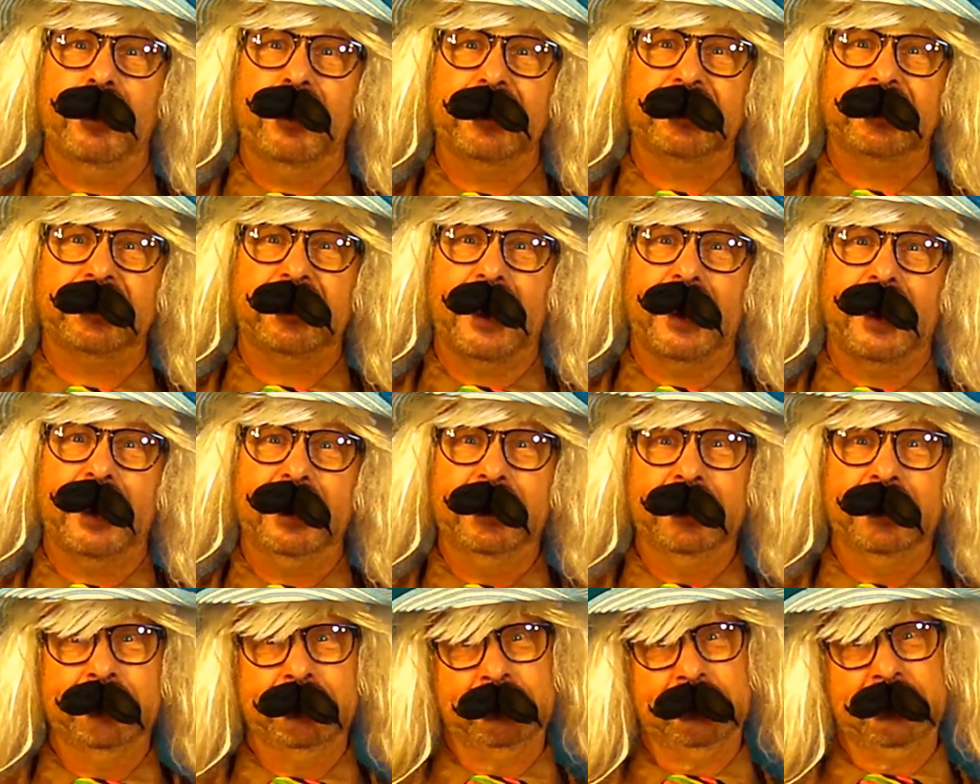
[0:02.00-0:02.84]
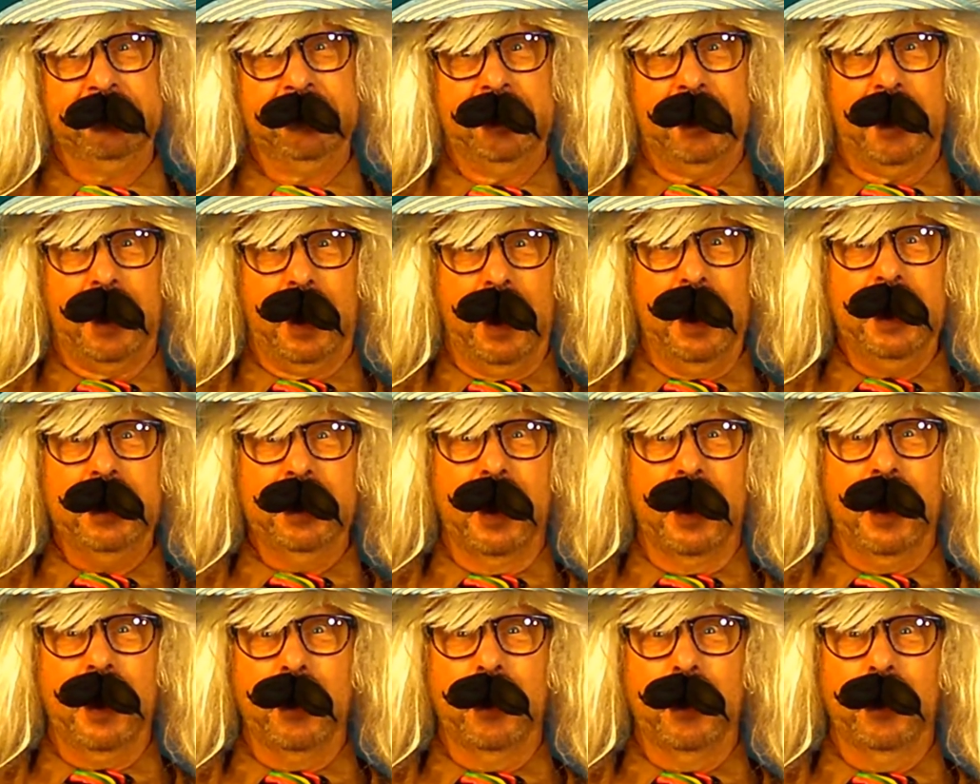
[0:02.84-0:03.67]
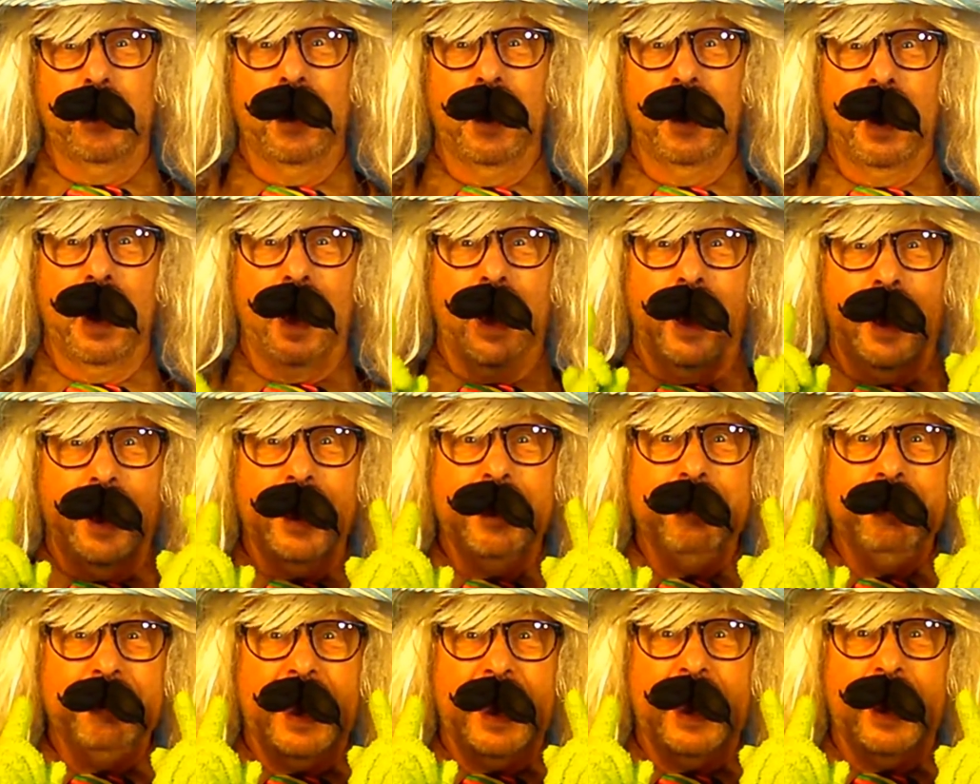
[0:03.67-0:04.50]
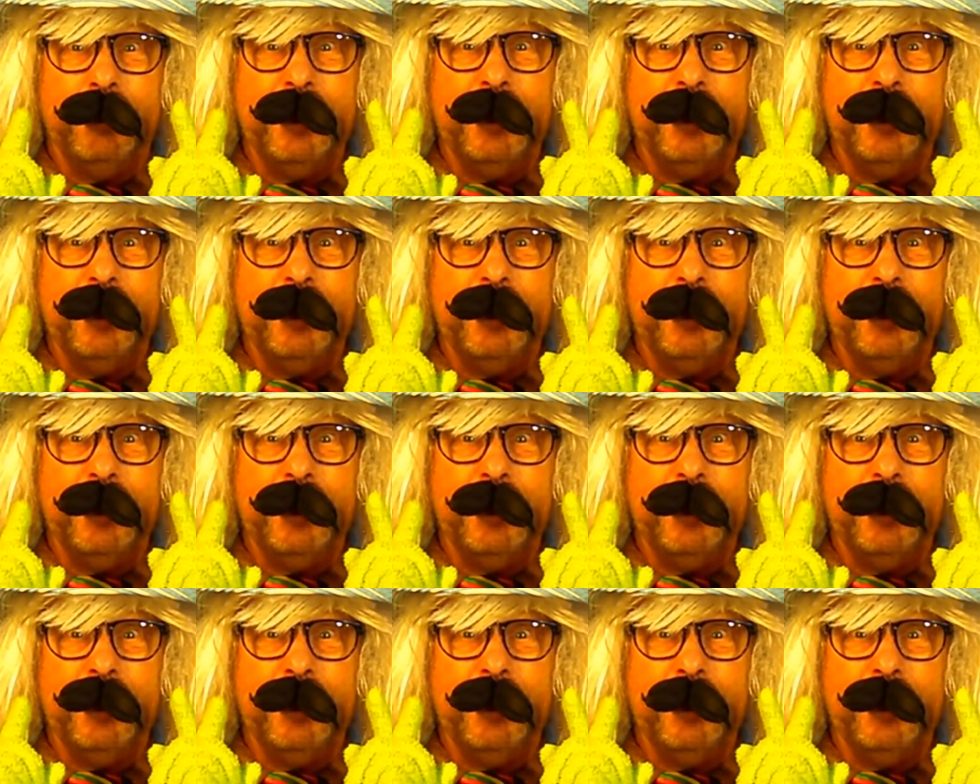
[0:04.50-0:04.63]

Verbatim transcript: birthday. I know, I'm the